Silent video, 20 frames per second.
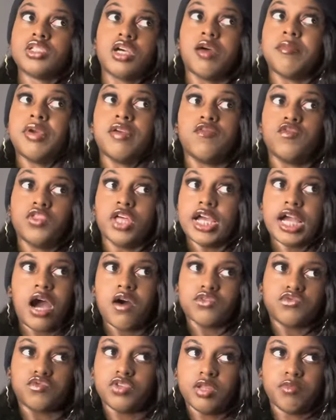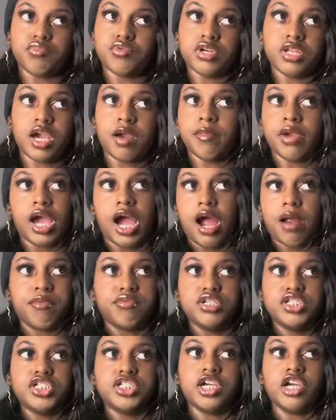I mean, if you think I was really pretty, I mean, I
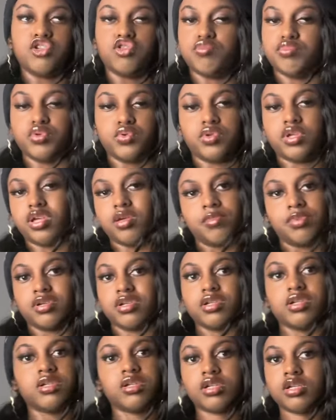appreciate you, Bookie, but